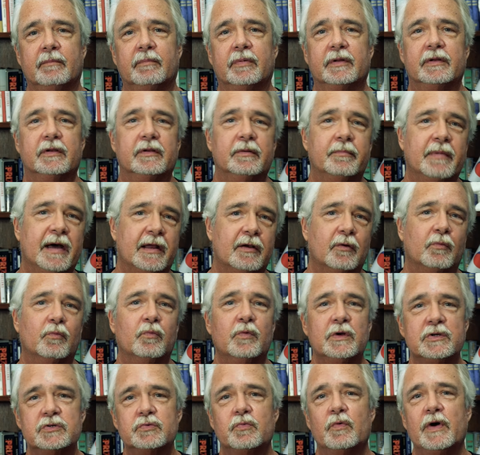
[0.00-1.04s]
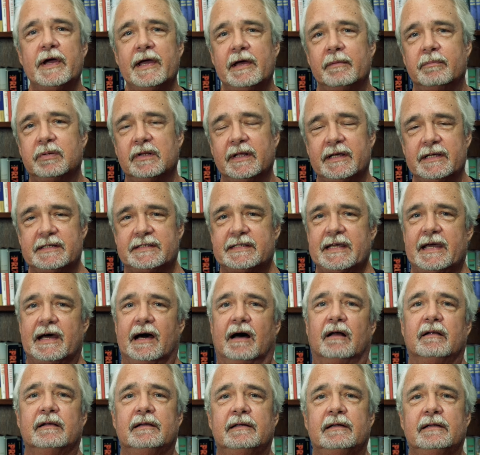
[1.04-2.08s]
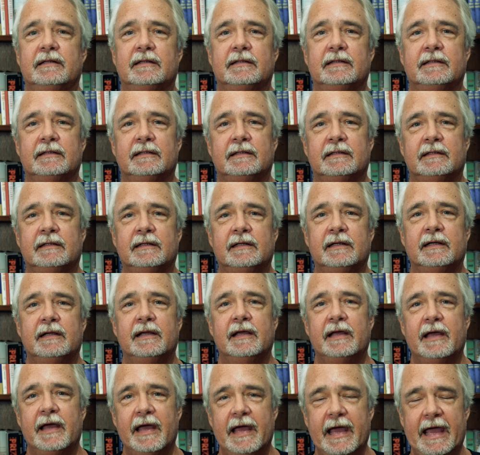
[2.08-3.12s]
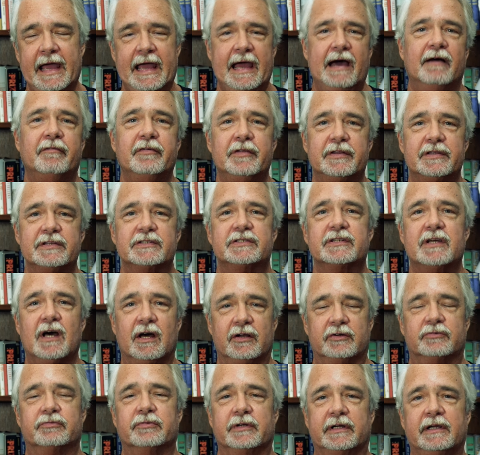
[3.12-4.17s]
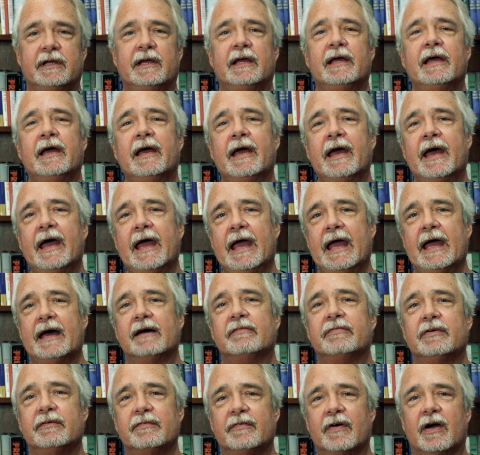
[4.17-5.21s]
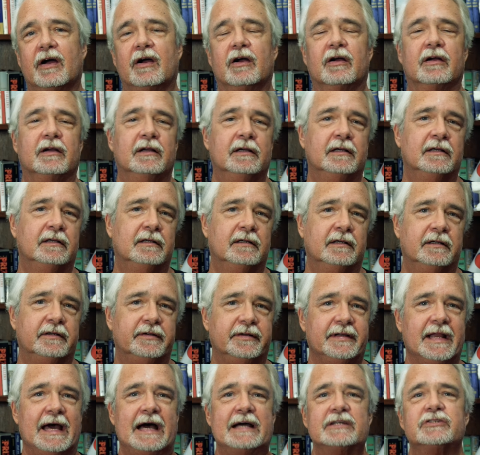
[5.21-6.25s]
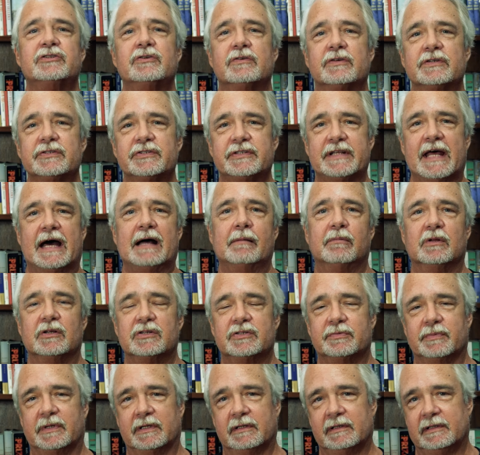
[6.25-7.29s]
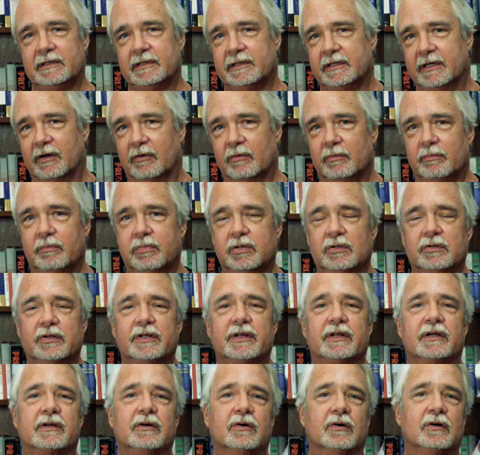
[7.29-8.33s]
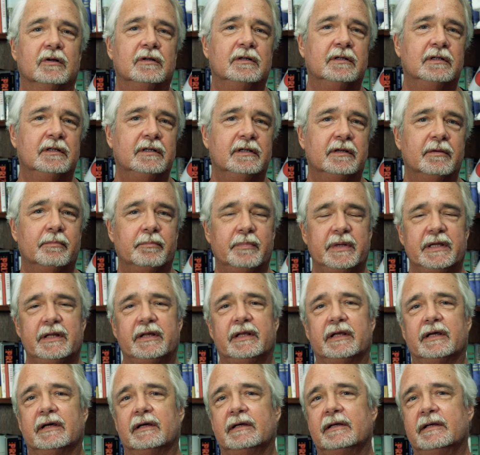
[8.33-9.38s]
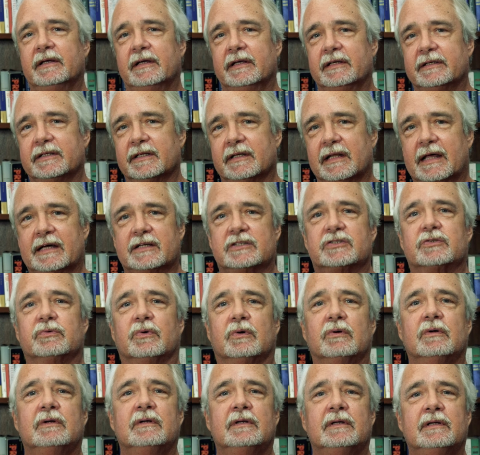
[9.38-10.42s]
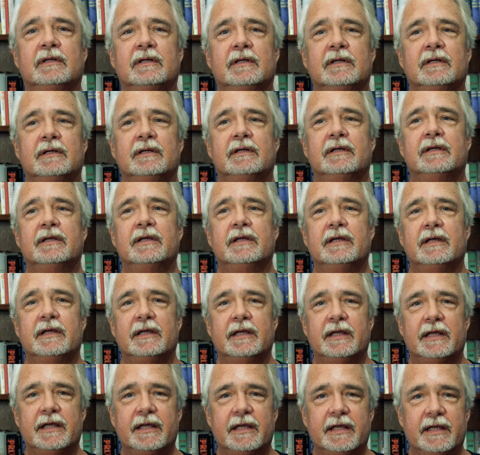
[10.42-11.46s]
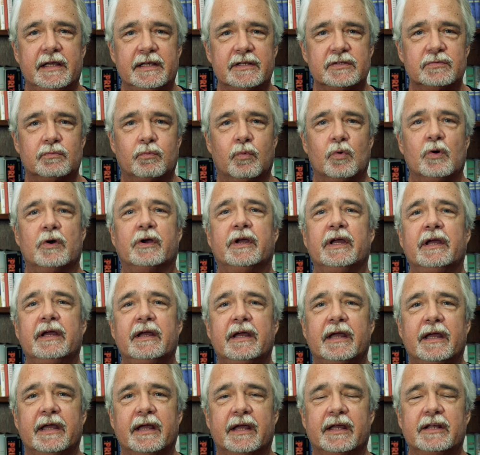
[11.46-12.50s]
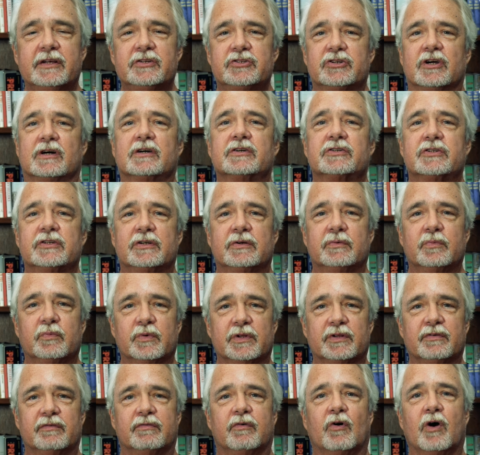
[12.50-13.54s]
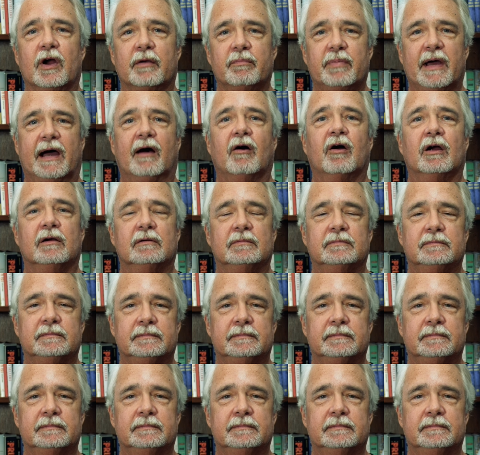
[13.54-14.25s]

but no matter which way it plays out, half of this country, half of our national establishment, you know, political, media, intellectual, is working in conjunction with a foreign power.